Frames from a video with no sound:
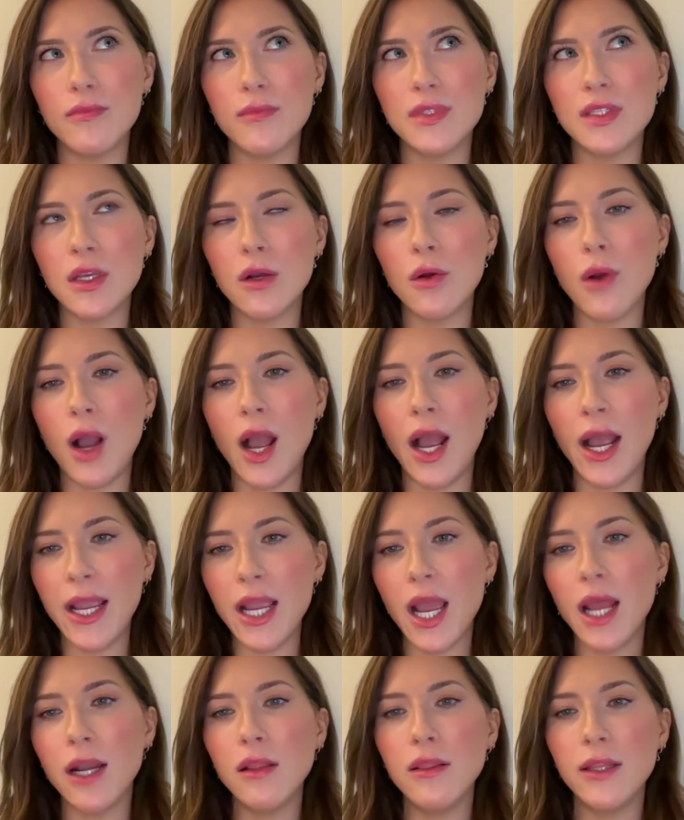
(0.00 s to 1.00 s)
So I
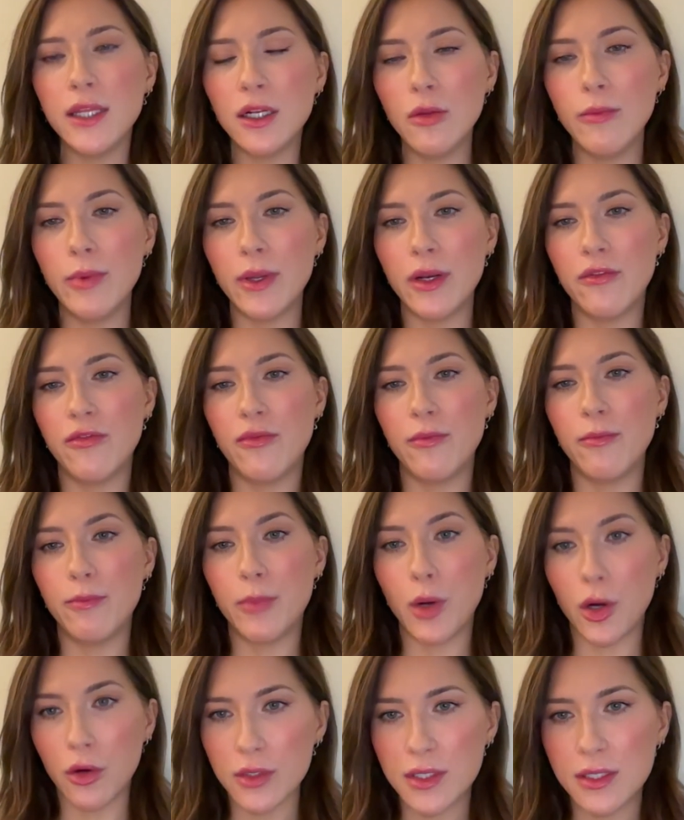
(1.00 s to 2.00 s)
had a little bit of
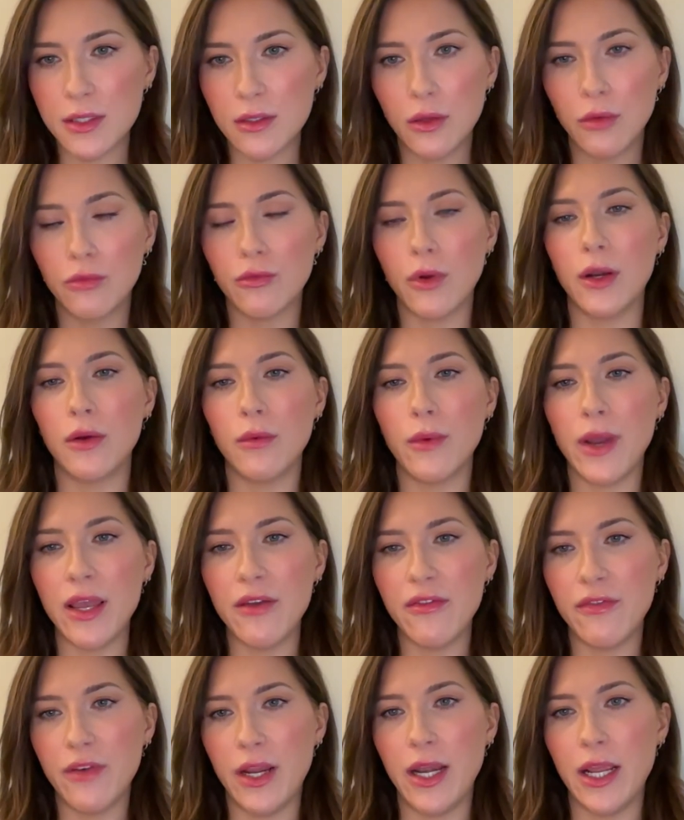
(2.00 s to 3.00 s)
personal
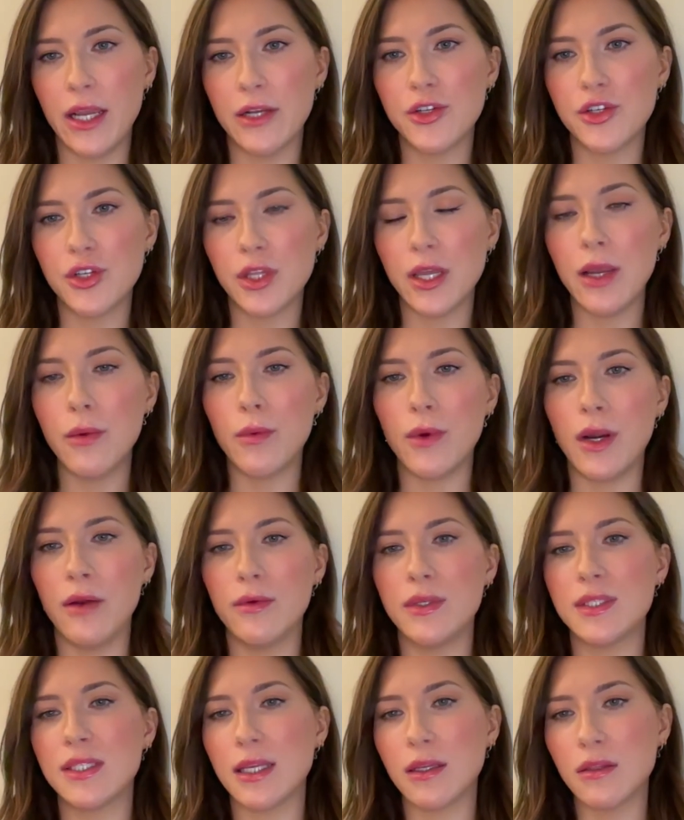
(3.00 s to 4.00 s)
runway financially where I
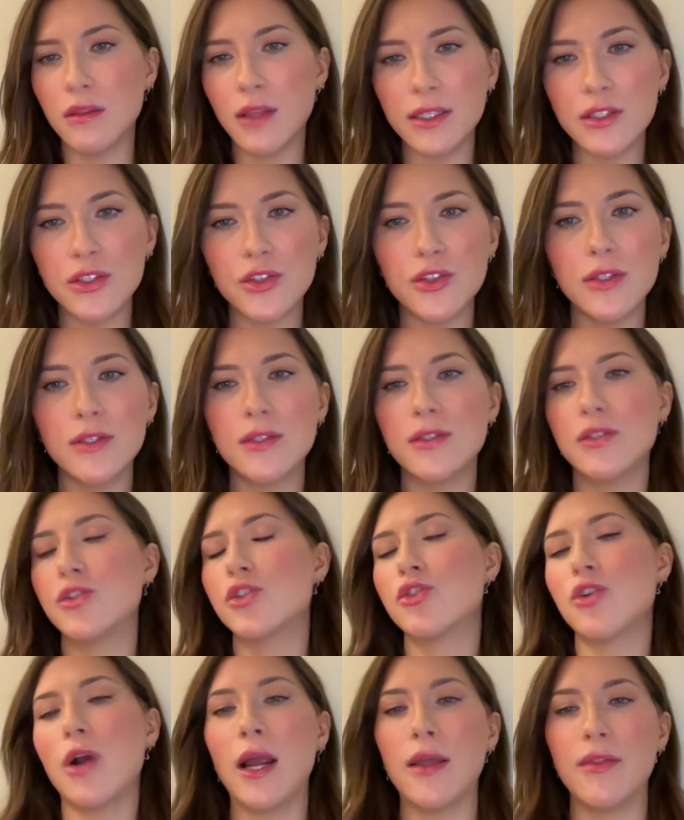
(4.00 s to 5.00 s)
was like, let's just
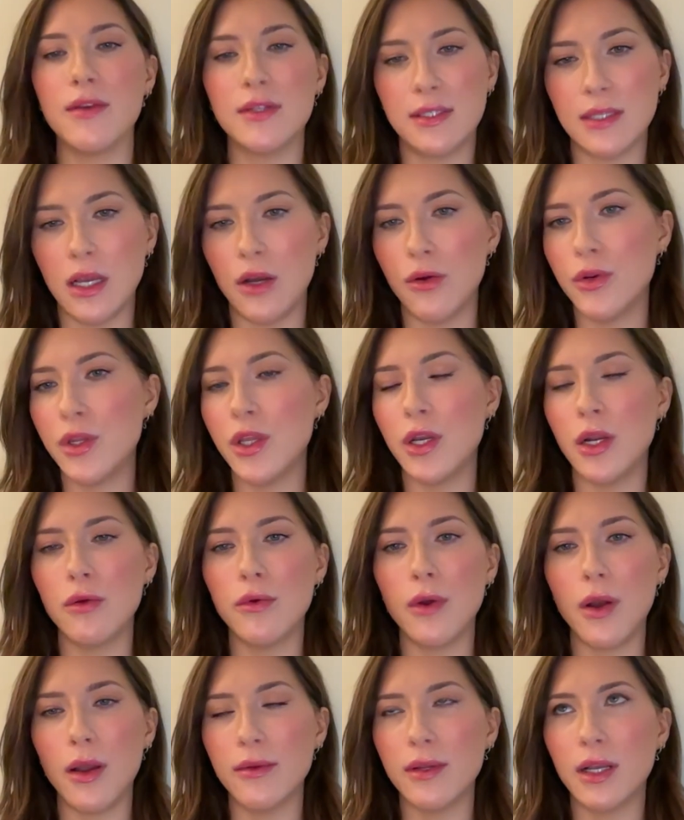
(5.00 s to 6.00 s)
try this out,
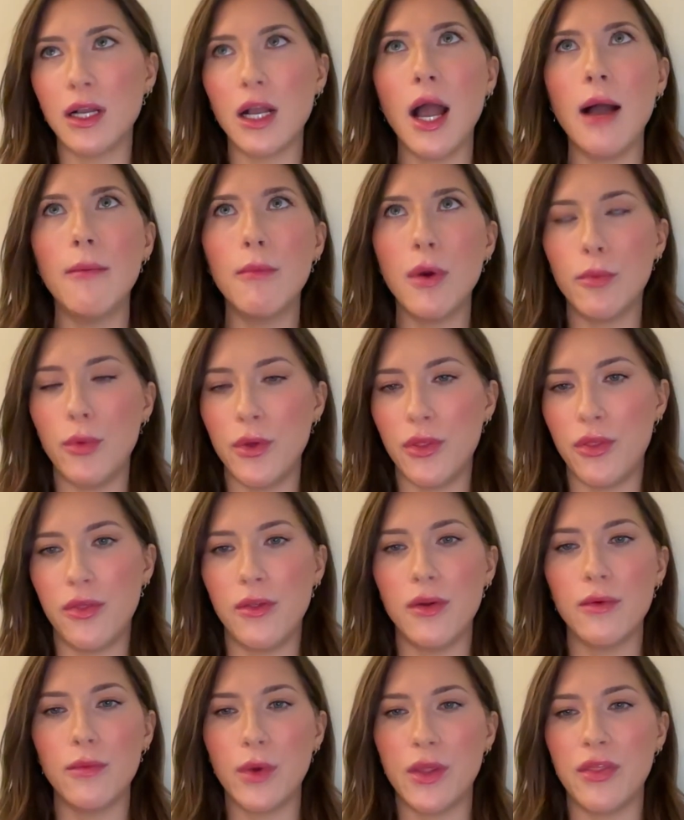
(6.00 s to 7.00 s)
come up
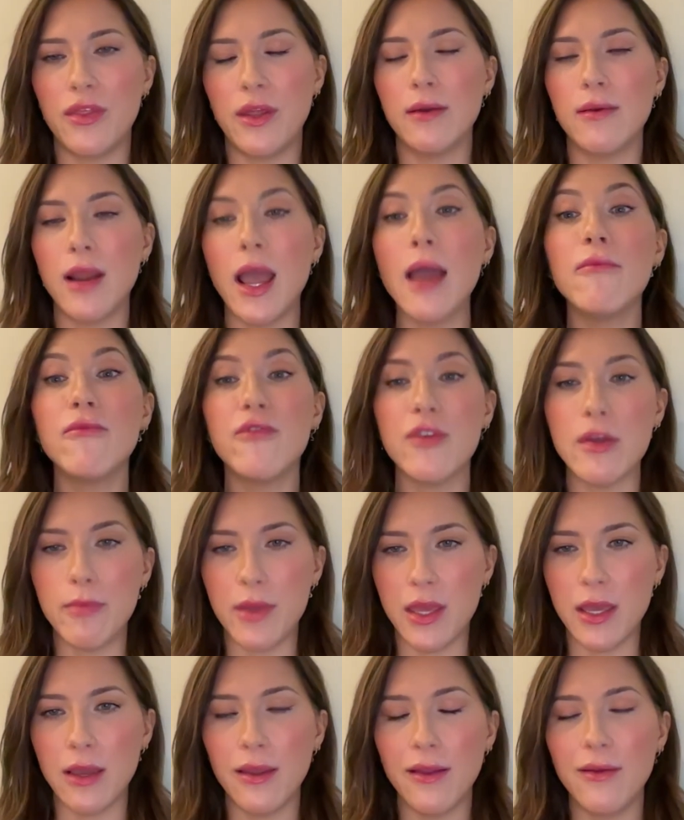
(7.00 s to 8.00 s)
with an
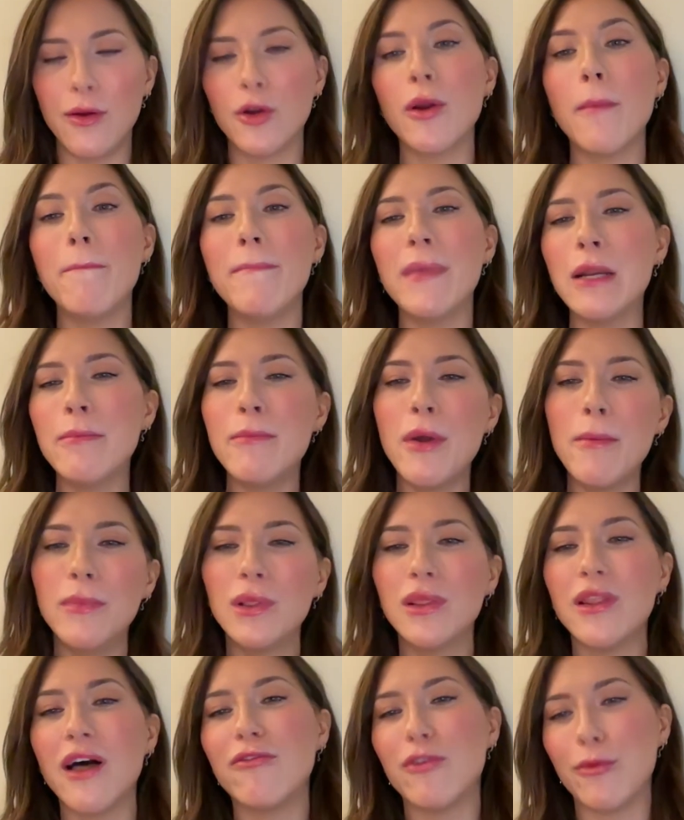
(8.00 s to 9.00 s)
MVP or a
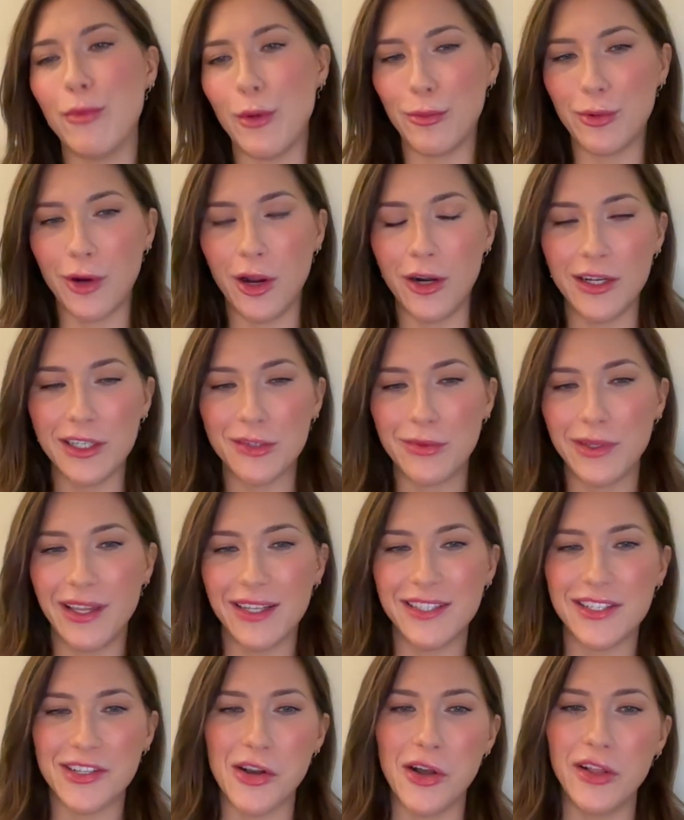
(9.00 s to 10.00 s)
minimum lovable product, we
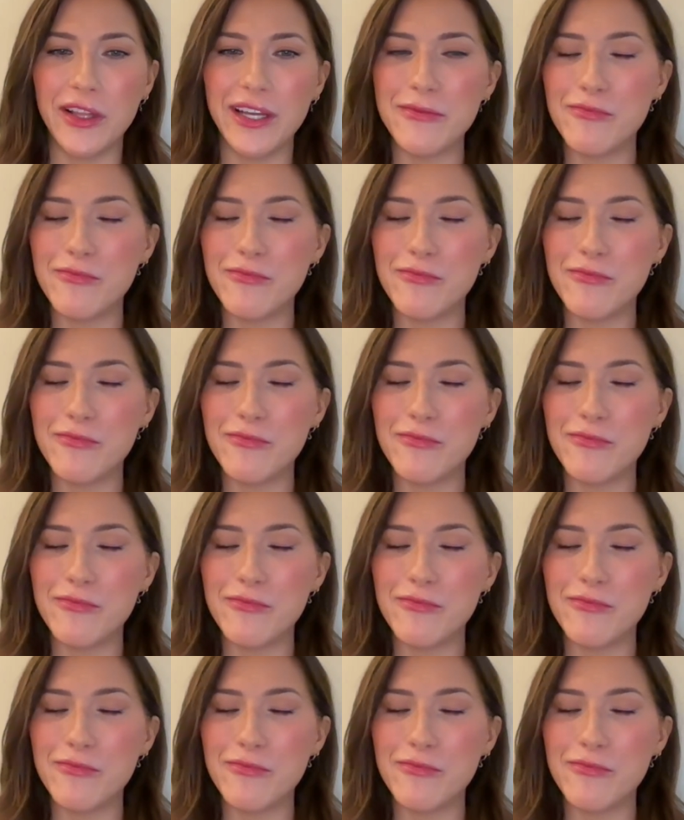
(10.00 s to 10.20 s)
like to call